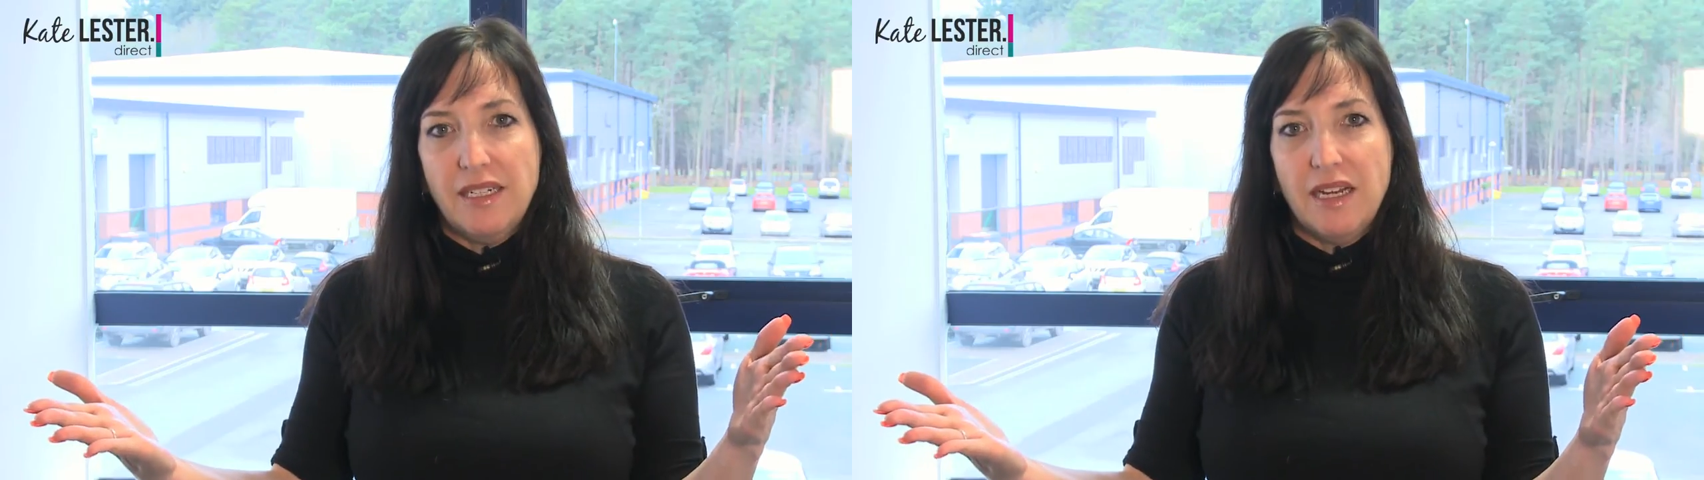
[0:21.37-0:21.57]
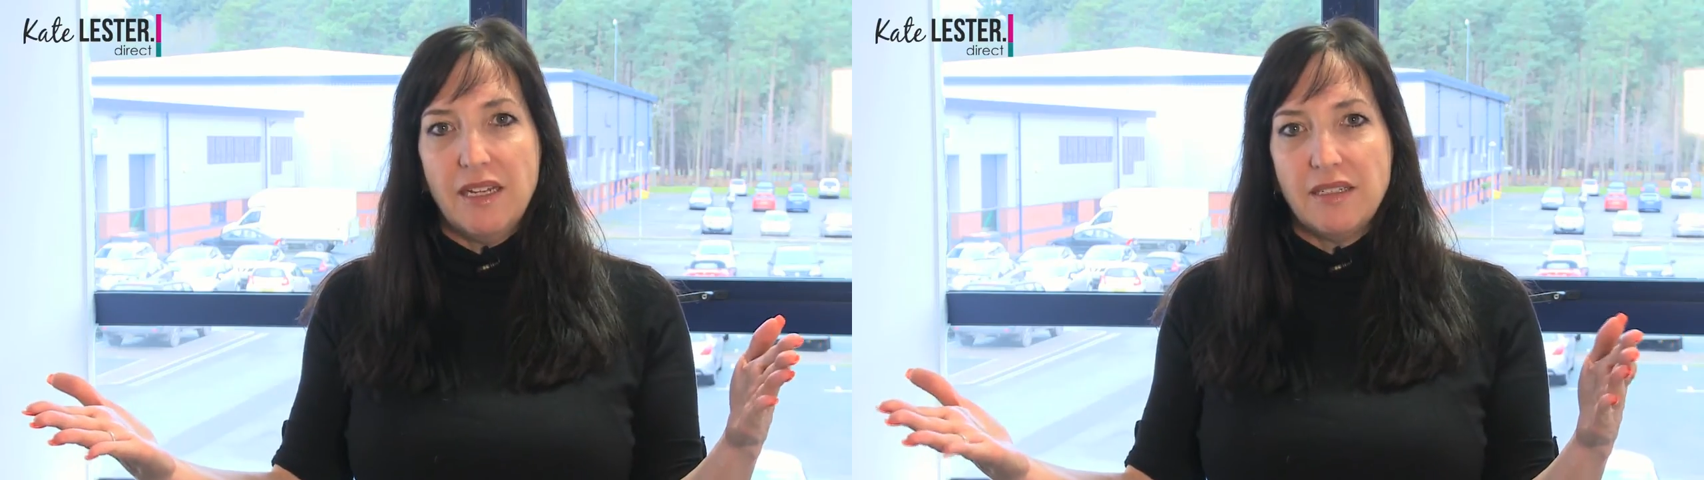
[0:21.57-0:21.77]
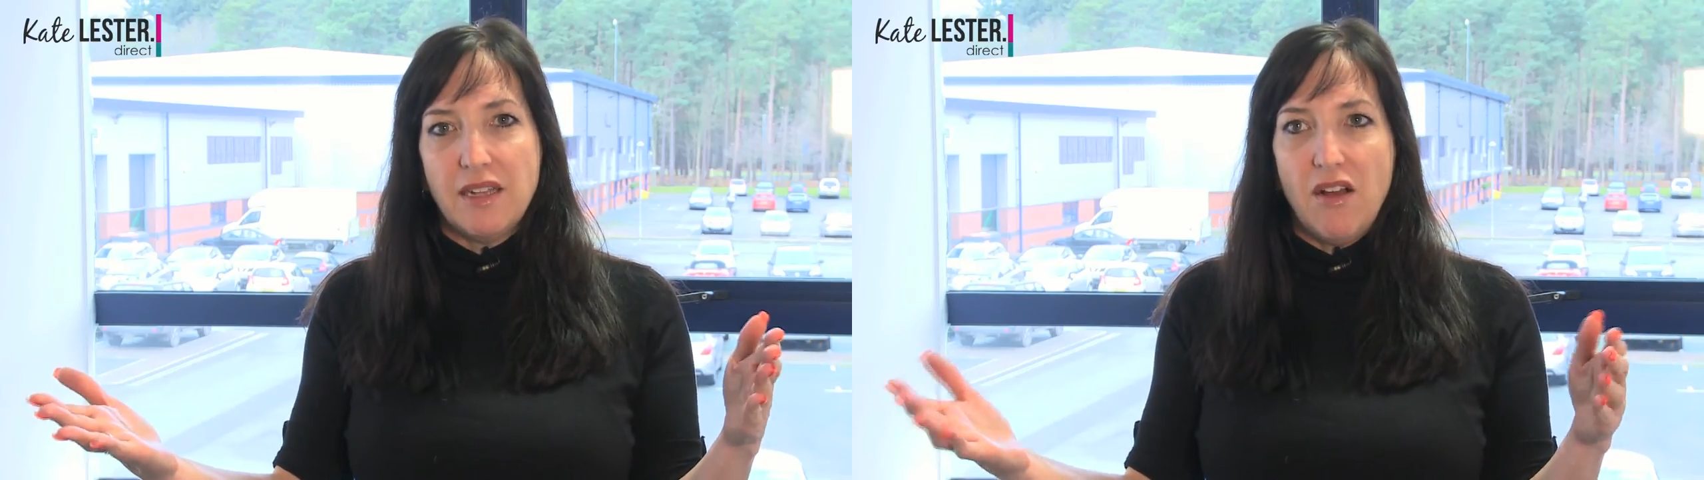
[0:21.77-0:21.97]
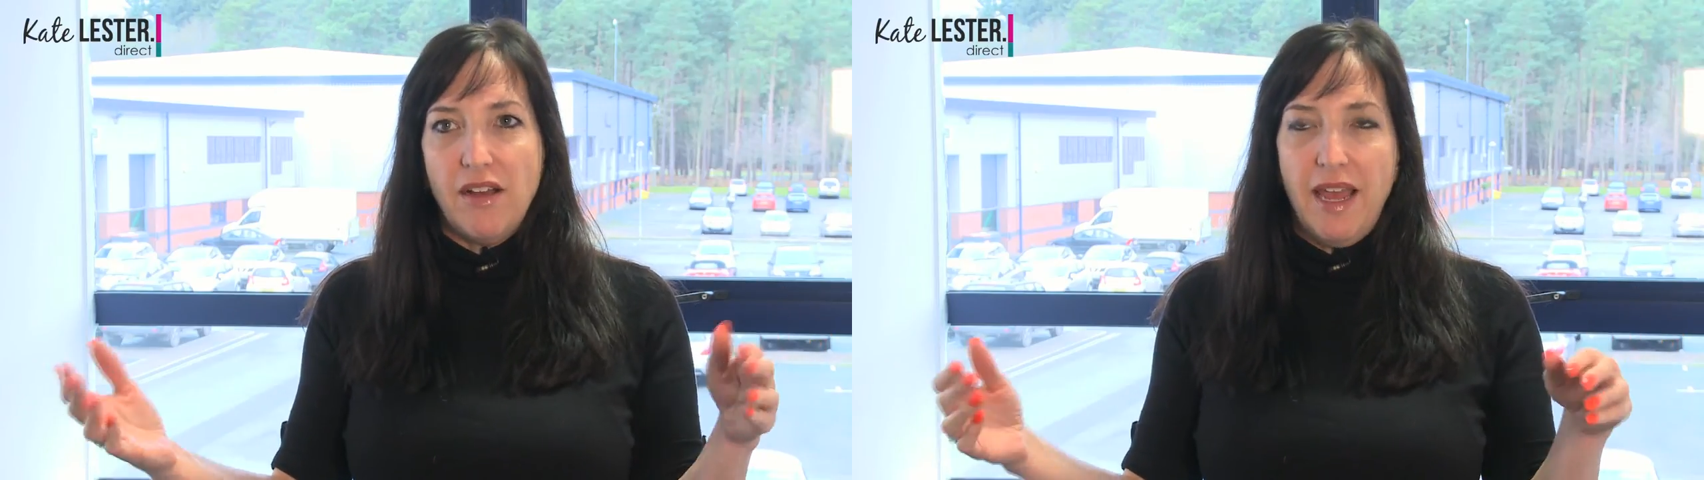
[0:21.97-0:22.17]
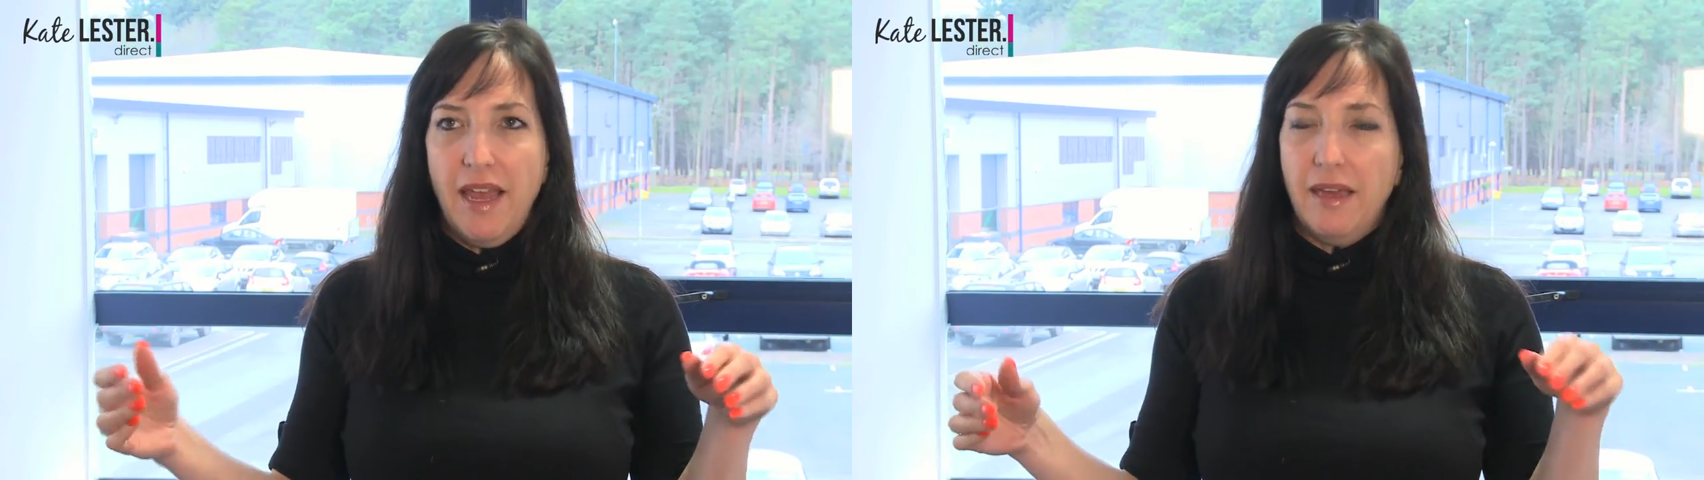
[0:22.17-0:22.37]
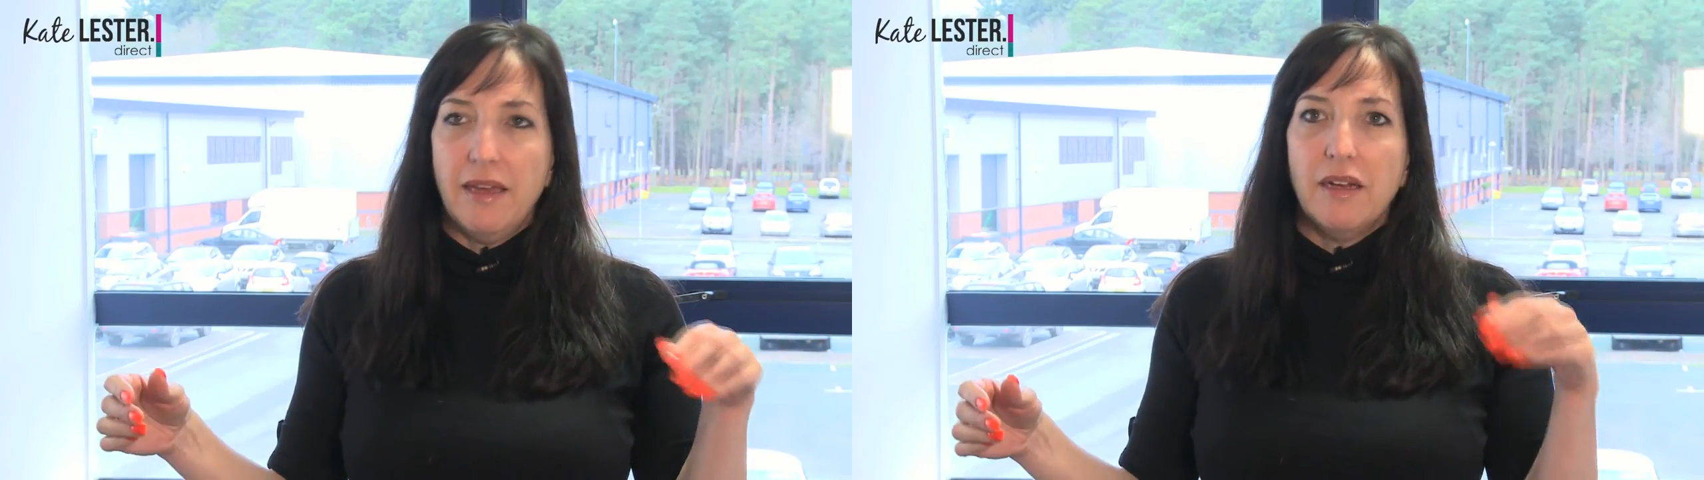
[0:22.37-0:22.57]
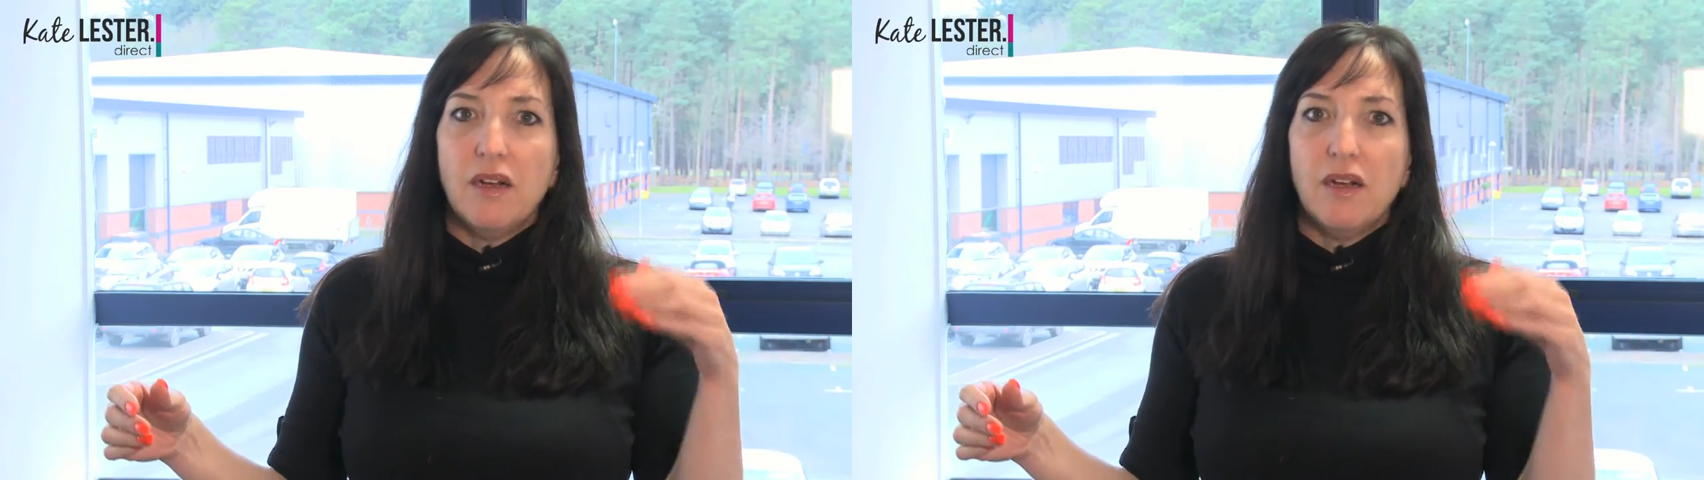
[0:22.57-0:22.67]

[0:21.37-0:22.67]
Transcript: does, i.e.,